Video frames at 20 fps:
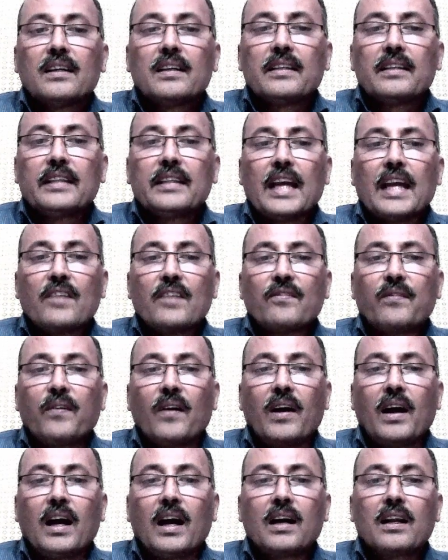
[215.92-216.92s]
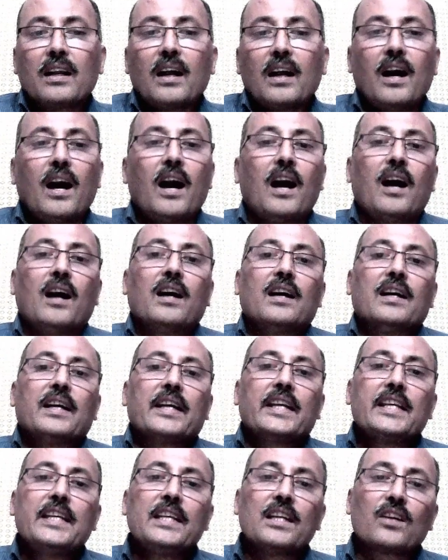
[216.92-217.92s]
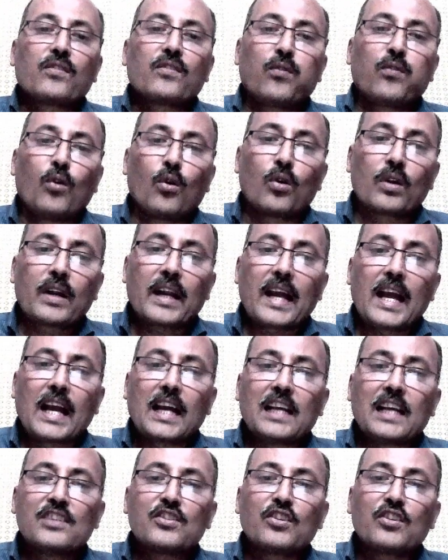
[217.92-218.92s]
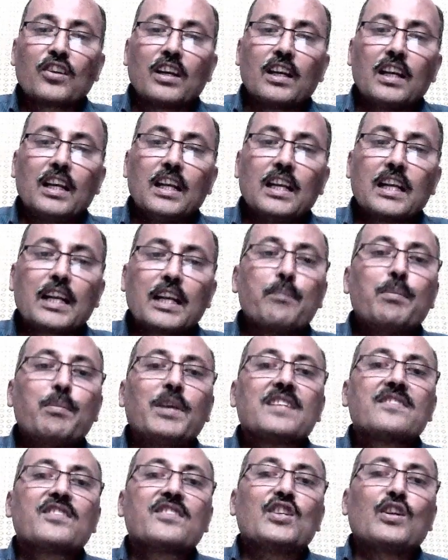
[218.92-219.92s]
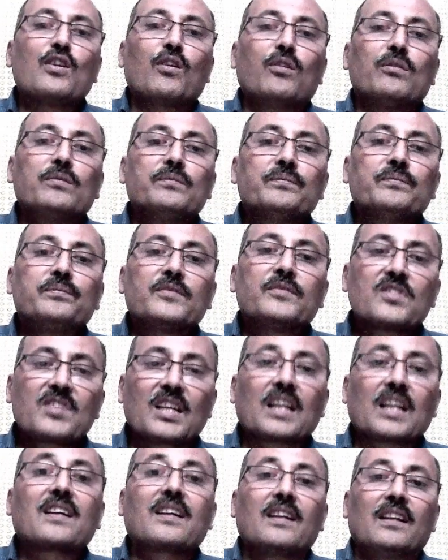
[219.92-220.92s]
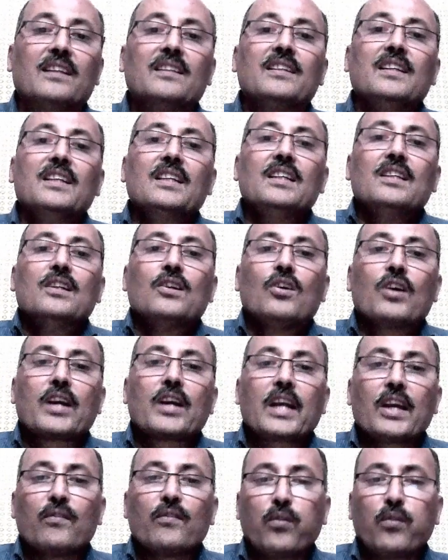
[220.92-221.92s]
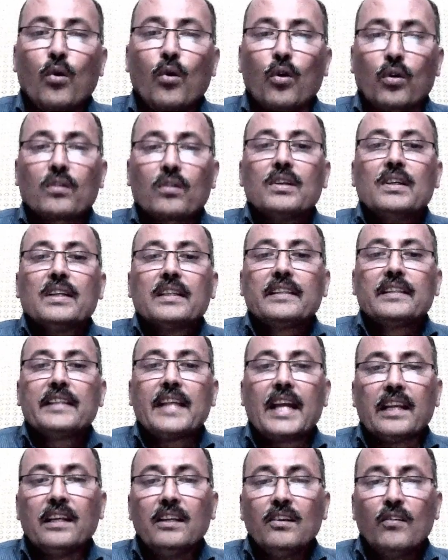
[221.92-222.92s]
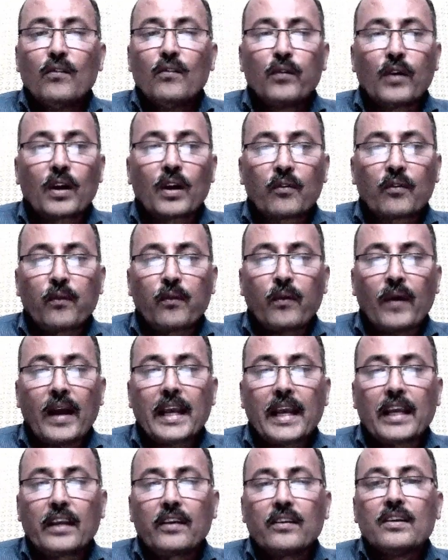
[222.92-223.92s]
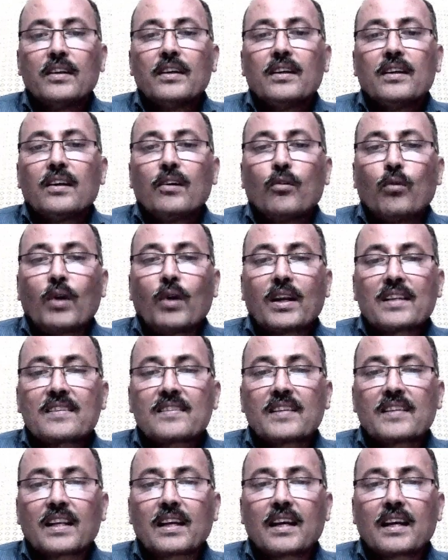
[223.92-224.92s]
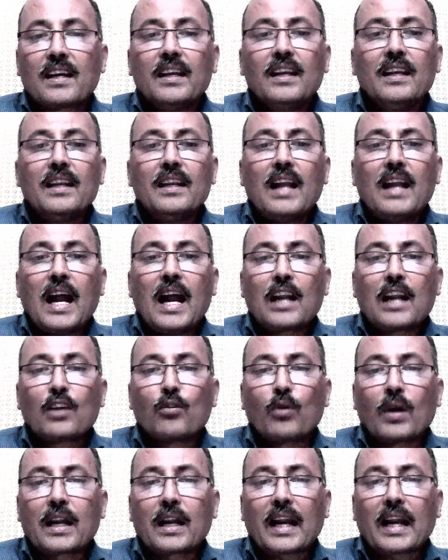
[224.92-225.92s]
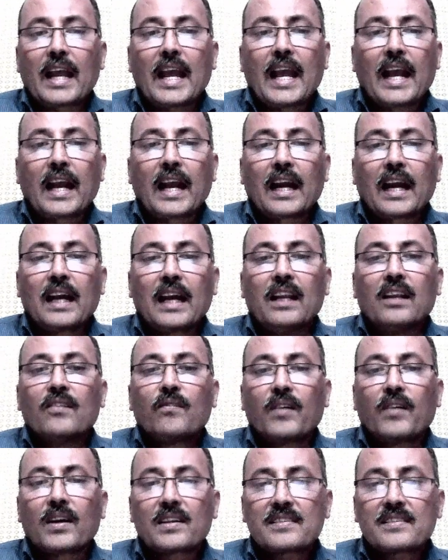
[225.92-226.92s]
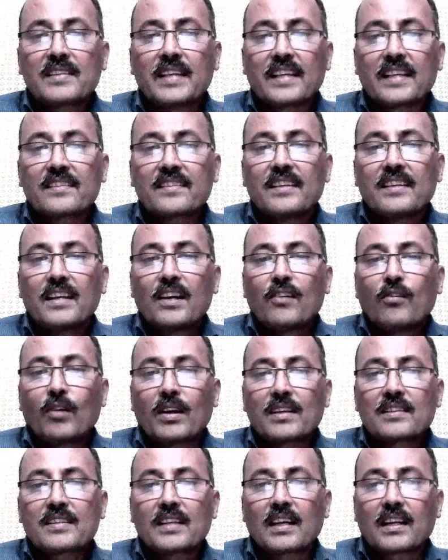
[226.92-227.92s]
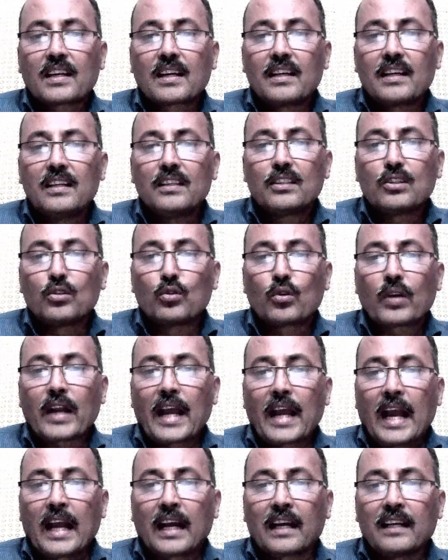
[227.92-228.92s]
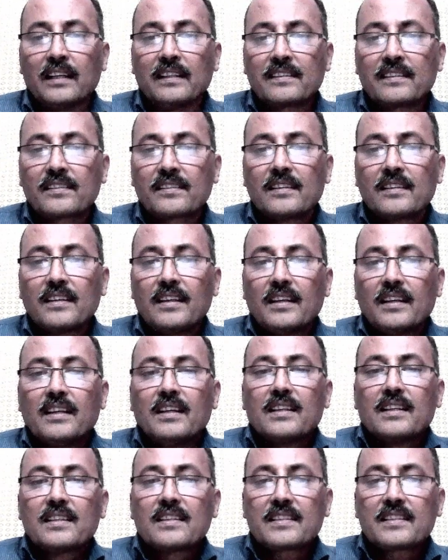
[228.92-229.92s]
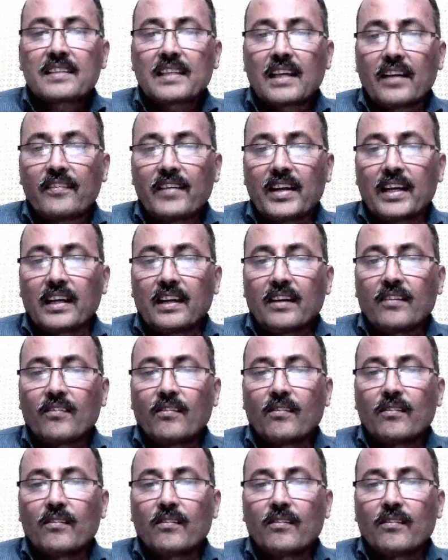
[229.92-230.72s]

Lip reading: Then for here 4 triangles replace 0. Circle. Okay, 4. Then for 5, 1 circle and 1 triangle. For 6, 1 circle, 2 triangles. 7,